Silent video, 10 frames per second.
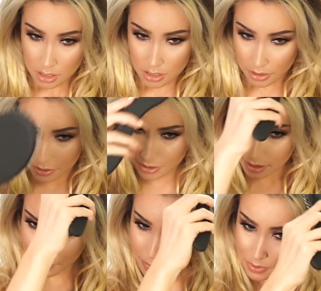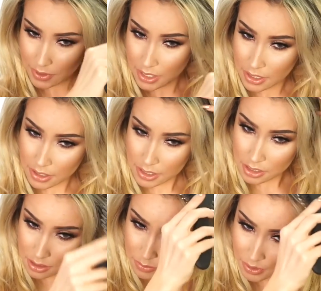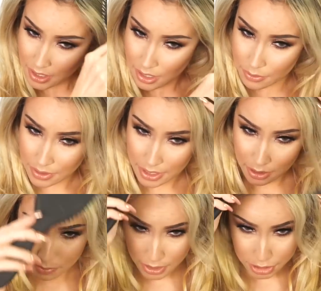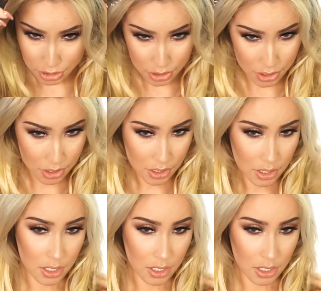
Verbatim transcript: So there's like bumps right here, just smooth that out with a hairbrush.